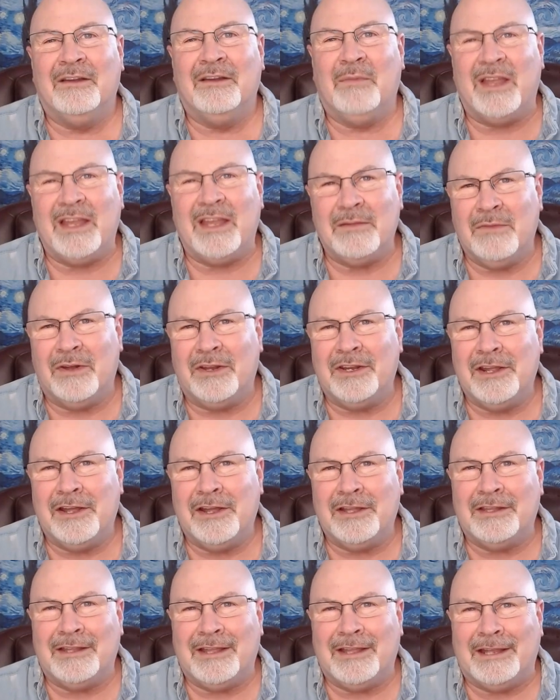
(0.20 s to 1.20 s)
Making money
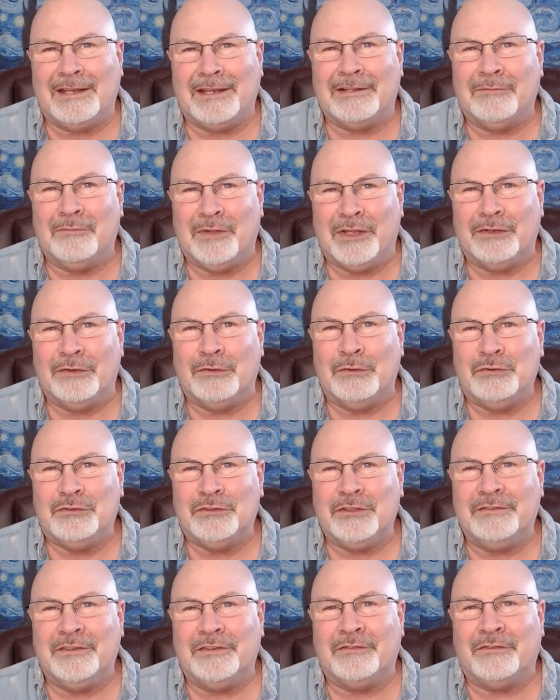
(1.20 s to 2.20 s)
online can be
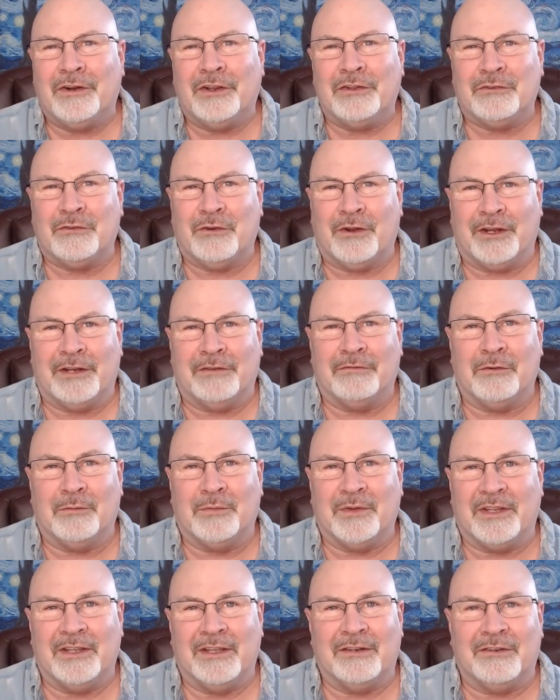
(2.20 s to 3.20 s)
elusive and frustrating for
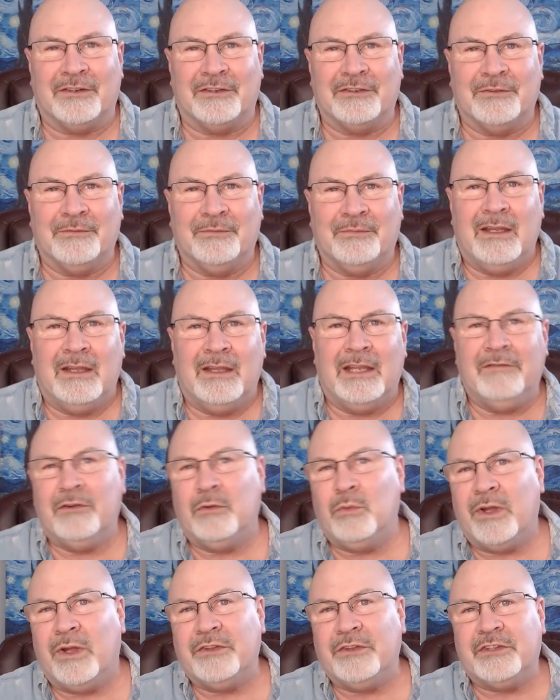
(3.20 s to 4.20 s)
beginners.
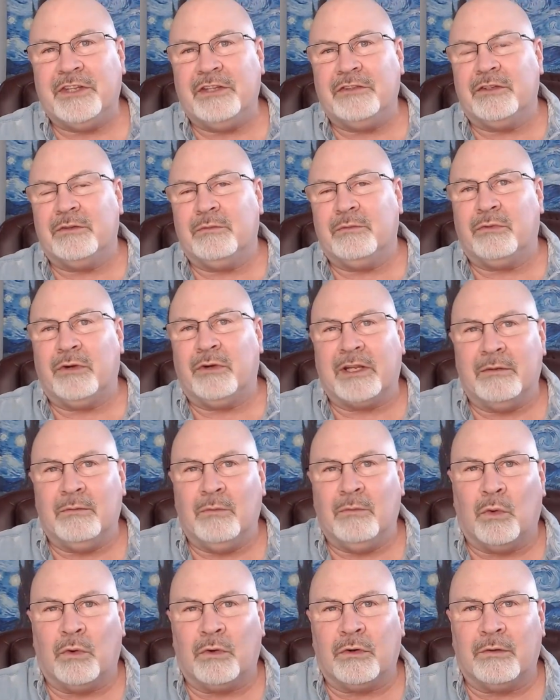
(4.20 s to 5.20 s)
Even well-seasoned
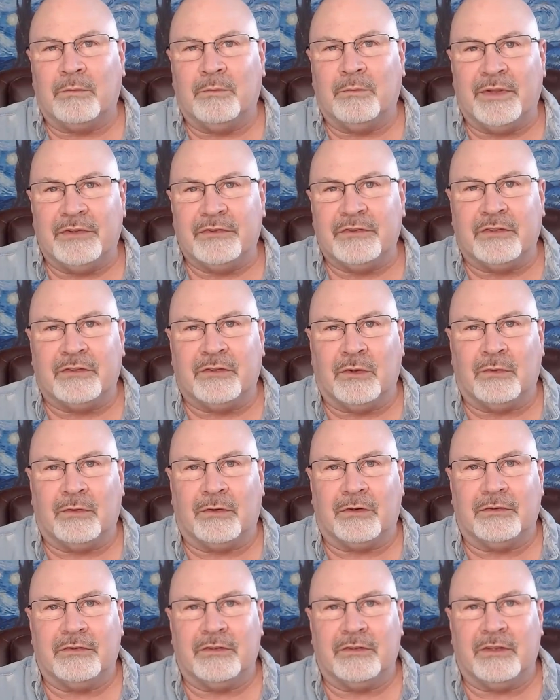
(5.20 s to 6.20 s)
brick-and-mortar business
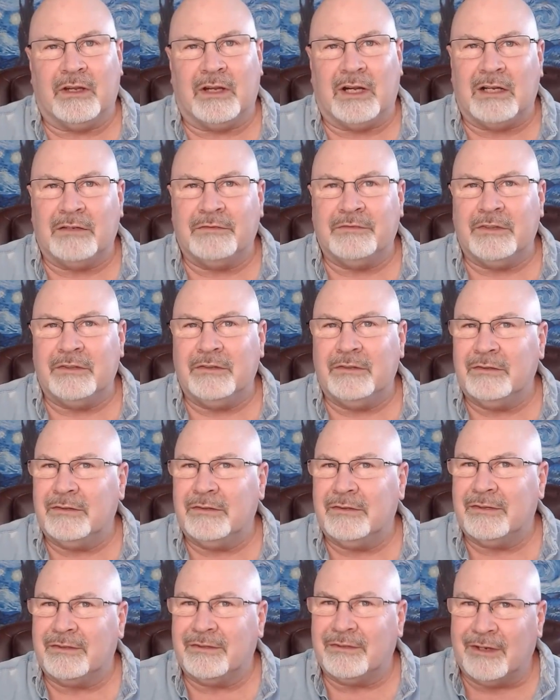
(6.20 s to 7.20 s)
owners often
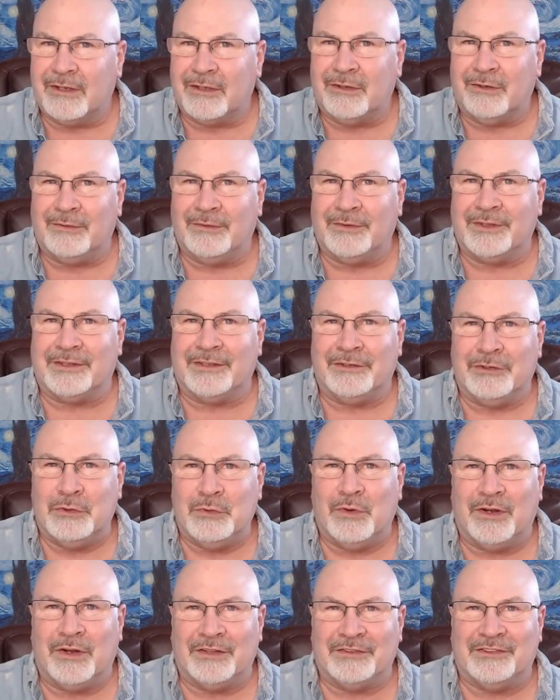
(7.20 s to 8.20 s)
struggle with the
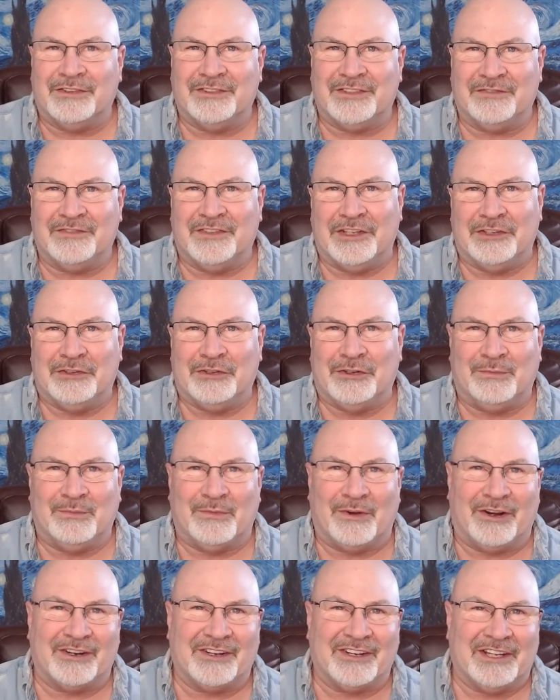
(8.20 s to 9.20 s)
nuances of digital
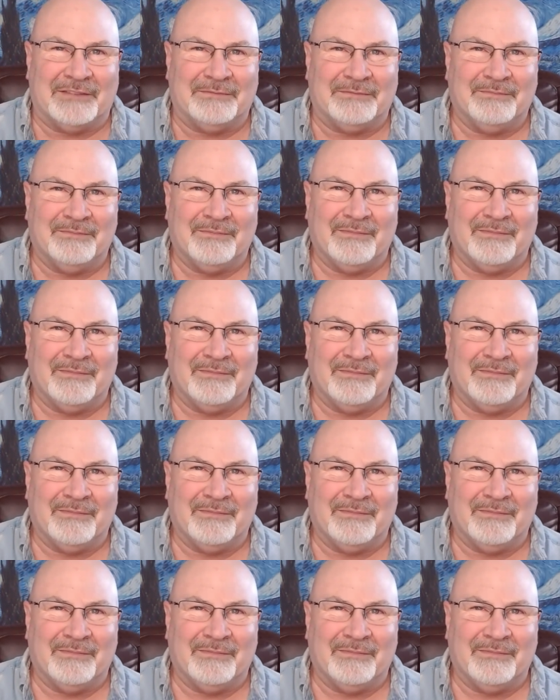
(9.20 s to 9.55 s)
marketing.